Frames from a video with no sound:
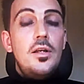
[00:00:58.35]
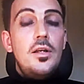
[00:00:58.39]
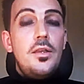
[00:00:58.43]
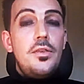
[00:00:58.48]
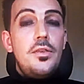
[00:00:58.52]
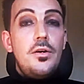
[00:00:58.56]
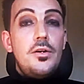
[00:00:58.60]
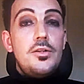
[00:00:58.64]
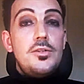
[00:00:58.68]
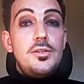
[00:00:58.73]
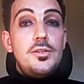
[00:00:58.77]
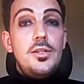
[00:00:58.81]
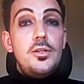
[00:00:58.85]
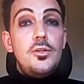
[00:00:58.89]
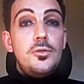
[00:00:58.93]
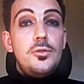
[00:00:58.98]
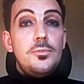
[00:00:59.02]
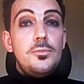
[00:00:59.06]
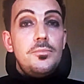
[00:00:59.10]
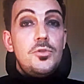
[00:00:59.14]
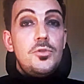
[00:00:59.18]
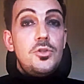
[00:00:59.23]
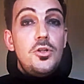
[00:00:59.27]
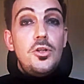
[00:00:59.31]
There are still
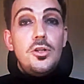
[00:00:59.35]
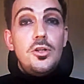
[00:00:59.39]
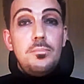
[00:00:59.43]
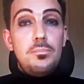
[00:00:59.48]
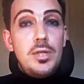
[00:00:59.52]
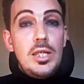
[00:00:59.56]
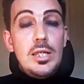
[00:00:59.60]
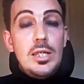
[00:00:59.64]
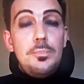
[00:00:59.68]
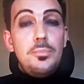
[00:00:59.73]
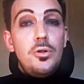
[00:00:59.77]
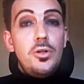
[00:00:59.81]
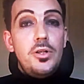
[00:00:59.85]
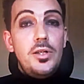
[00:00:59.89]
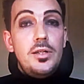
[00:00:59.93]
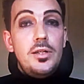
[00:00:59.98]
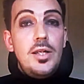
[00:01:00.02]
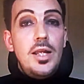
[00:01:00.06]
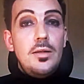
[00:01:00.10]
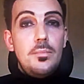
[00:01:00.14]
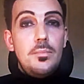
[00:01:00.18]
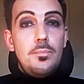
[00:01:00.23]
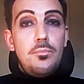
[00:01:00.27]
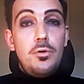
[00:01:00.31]
certain people
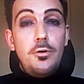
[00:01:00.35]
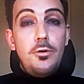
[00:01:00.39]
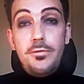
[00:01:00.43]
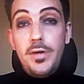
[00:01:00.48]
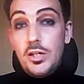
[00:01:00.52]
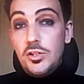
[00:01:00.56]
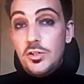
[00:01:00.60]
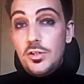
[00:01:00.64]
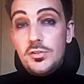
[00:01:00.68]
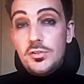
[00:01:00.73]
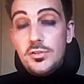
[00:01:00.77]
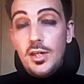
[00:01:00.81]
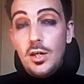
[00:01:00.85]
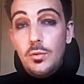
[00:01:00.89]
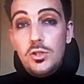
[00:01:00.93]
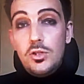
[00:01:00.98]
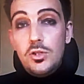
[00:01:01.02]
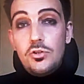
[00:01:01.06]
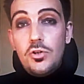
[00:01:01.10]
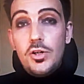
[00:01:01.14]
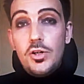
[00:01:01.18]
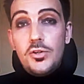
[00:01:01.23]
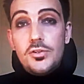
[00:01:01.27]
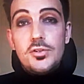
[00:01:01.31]
in professions that we
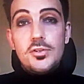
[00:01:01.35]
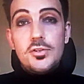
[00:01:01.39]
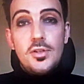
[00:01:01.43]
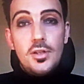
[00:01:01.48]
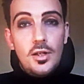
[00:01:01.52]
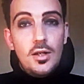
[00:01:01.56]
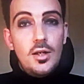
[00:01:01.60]
trust,